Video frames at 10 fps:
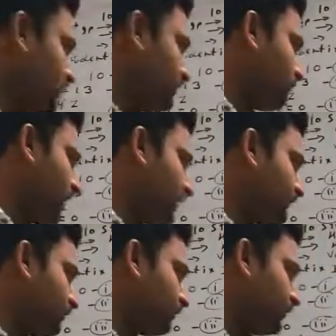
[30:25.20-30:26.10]
Minus
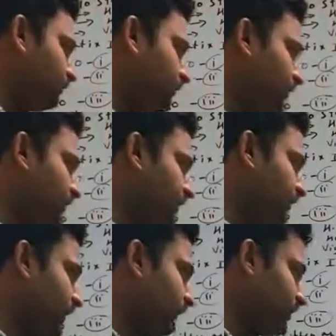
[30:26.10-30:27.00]
40 plus
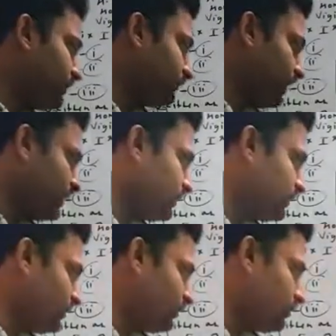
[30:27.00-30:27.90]
65 is minus
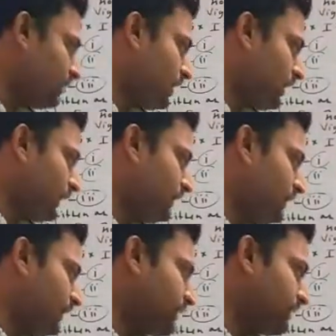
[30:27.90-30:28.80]
0, 80
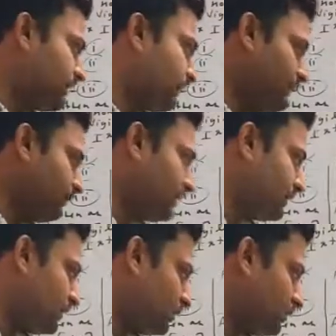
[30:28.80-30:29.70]
minus 65 plus
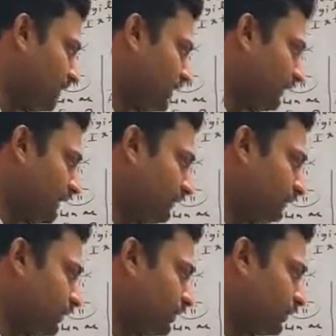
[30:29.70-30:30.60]
0, 10 plus
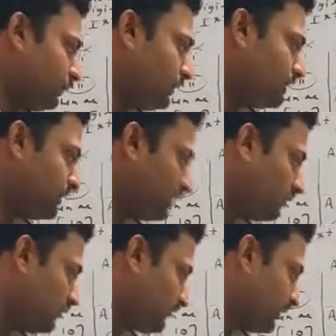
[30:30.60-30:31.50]
0 plus 0.
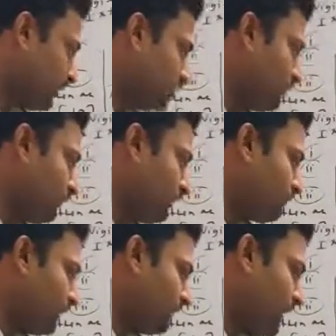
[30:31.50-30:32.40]
So 1
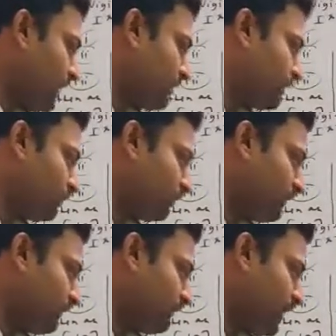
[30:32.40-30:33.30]
by 5 is
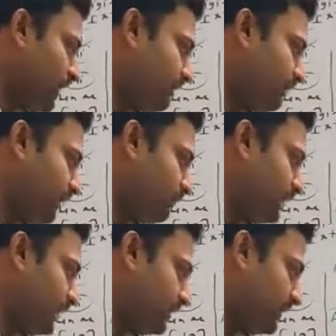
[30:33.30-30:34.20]
25,
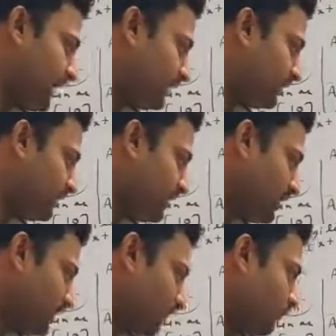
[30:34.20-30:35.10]
15, 10.
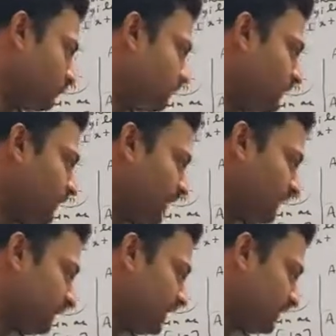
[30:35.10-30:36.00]
Now dividing
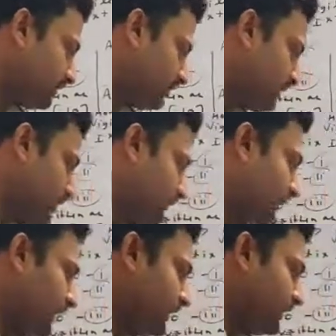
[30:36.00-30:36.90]
this, we
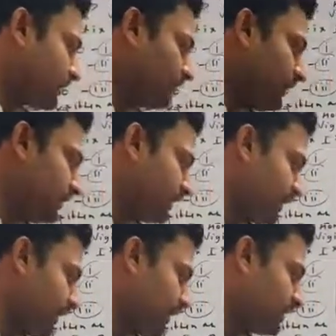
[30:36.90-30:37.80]
get x, y, z
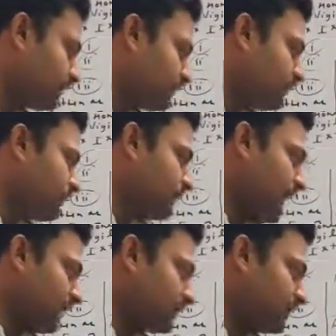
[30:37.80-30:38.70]
is
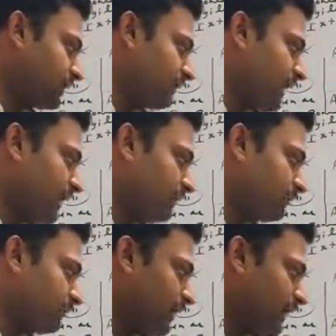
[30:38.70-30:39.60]
x is 5,
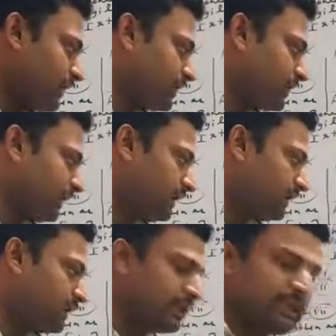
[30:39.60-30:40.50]
y is 3, z
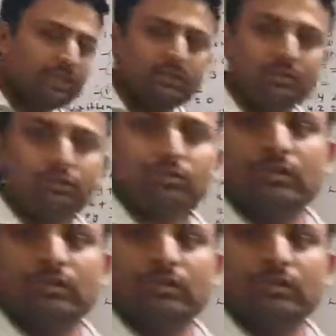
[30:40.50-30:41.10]
is 2.